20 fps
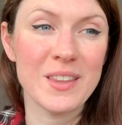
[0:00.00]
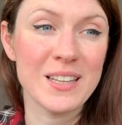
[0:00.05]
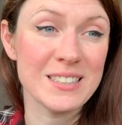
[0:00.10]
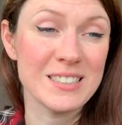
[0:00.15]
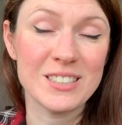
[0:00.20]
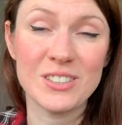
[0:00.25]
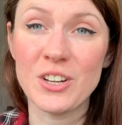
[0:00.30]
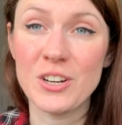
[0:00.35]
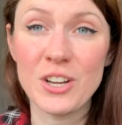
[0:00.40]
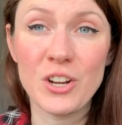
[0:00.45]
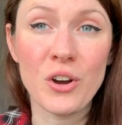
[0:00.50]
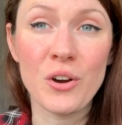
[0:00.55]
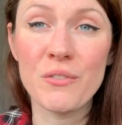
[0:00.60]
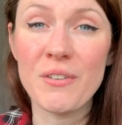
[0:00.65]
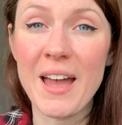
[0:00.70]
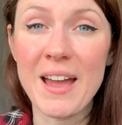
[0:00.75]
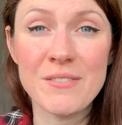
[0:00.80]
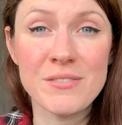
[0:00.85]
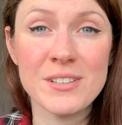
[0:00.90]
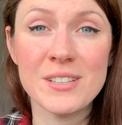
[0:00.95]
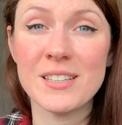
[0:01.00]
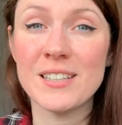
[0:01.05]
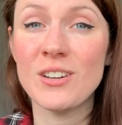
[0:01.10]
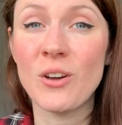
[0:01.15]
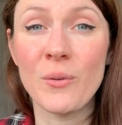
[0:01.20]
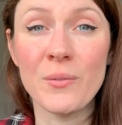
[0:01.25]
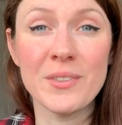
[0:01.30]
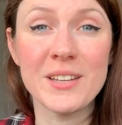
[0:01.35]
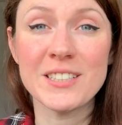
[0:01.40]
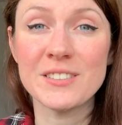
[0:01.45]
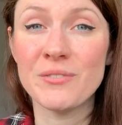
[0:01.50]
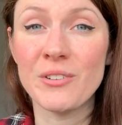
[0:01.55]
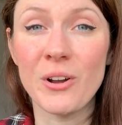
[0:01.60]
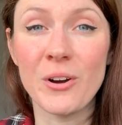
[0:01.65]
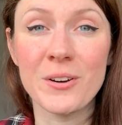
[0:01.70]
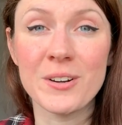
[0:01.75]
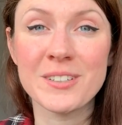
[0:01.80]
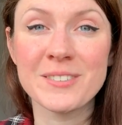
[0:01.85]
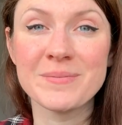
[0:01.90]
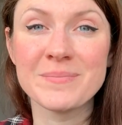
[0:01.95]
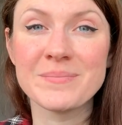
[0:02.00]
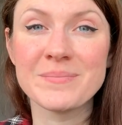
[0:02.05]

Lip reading: It's going to cover everything on this vlog.